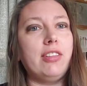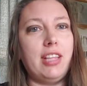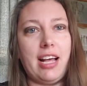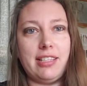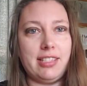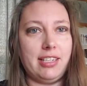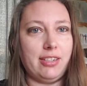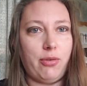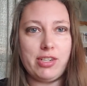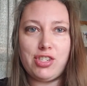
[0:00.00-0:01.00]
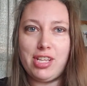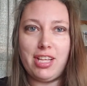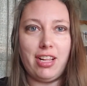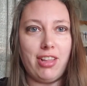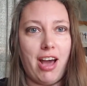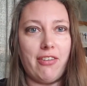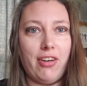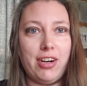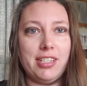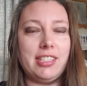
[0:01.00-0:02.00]
That's a question that a lot of
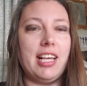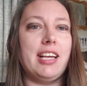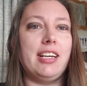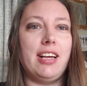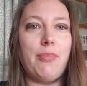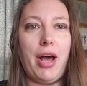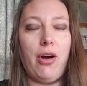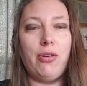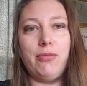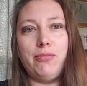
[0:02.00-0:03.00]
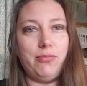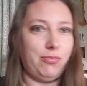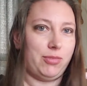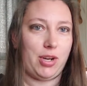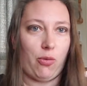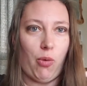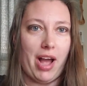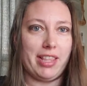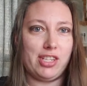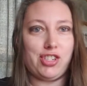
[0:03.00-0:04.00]
artists say about,
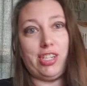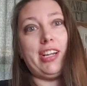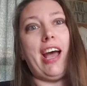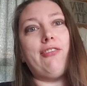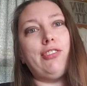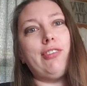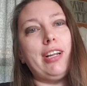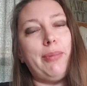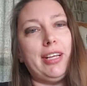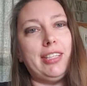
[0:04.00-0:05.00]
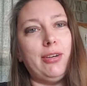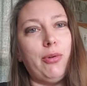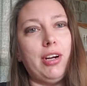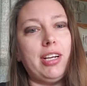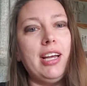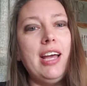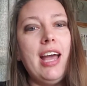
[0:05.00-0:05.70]
why they shouldn't have to write about their work.